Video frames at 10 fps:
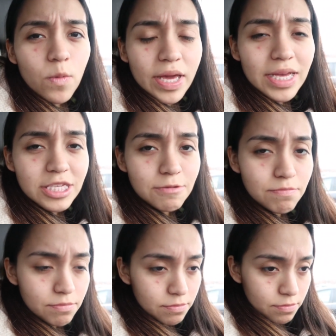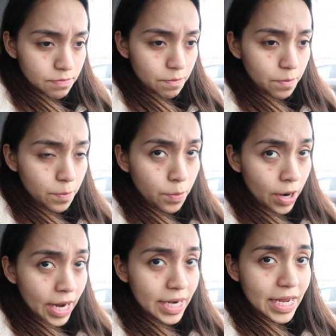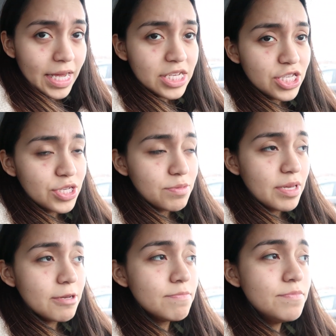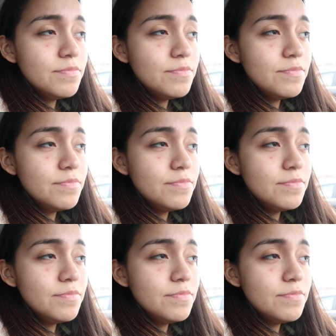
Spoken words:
weeks pregnant, excuse me.